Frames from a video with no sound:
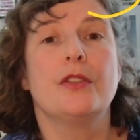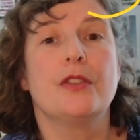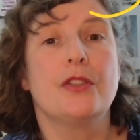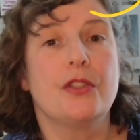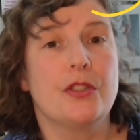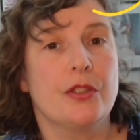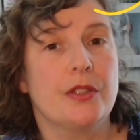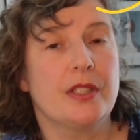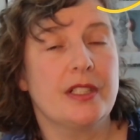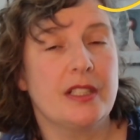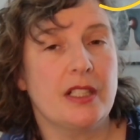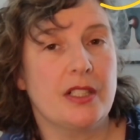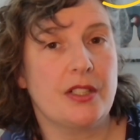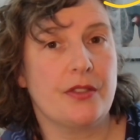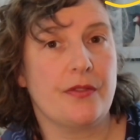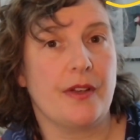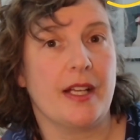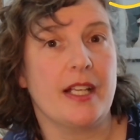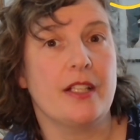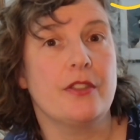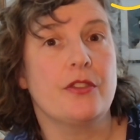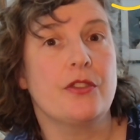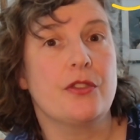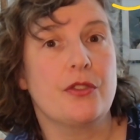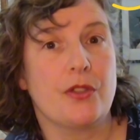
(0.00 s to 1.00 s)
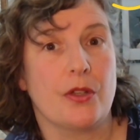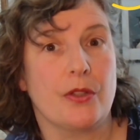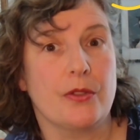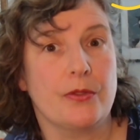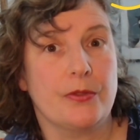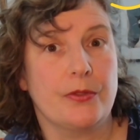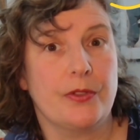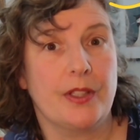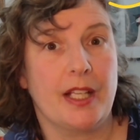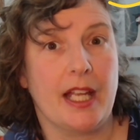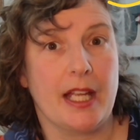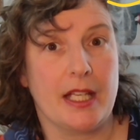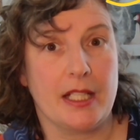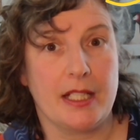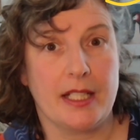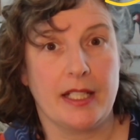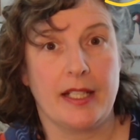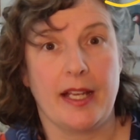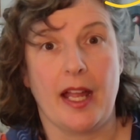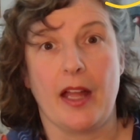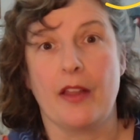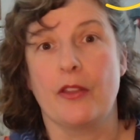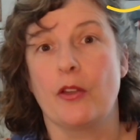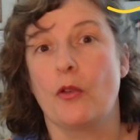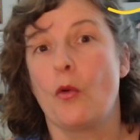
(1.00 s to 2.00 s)
During this phase, don't forget to
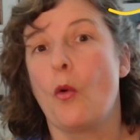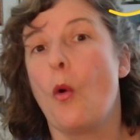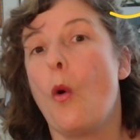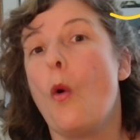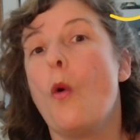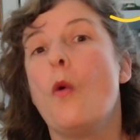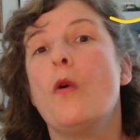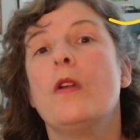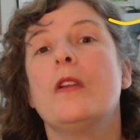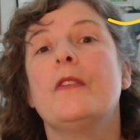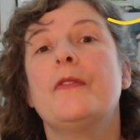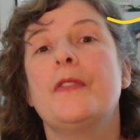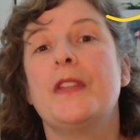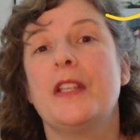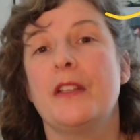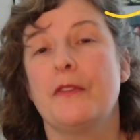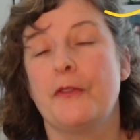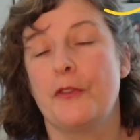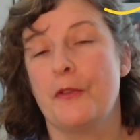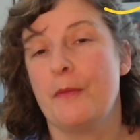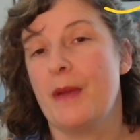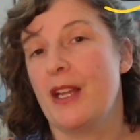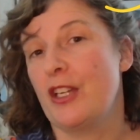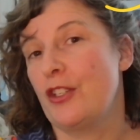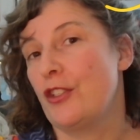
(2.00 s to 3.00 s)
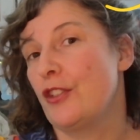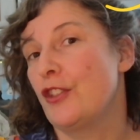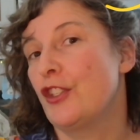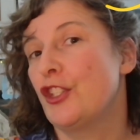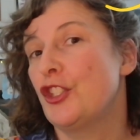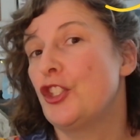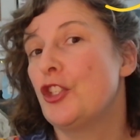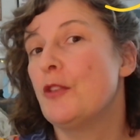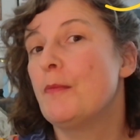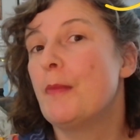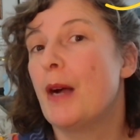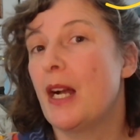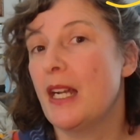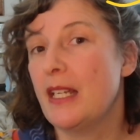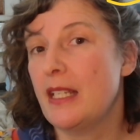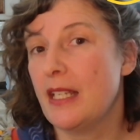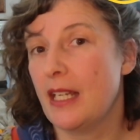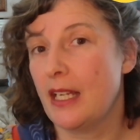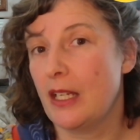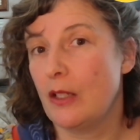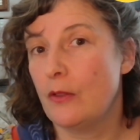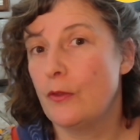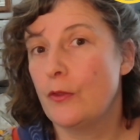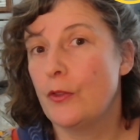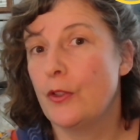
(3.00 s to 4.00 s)
gather all of the information that you might
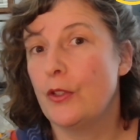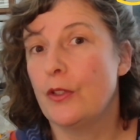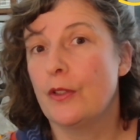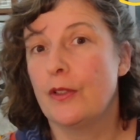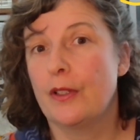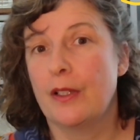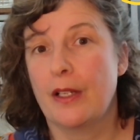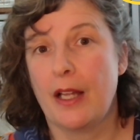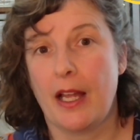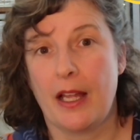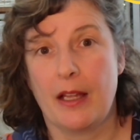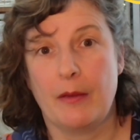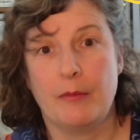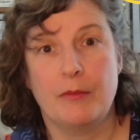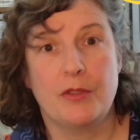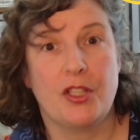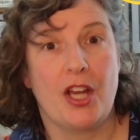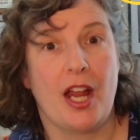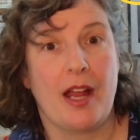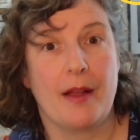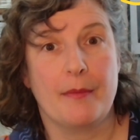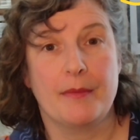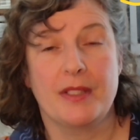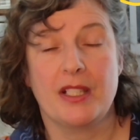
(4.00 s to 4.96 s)
need for your Game Jam's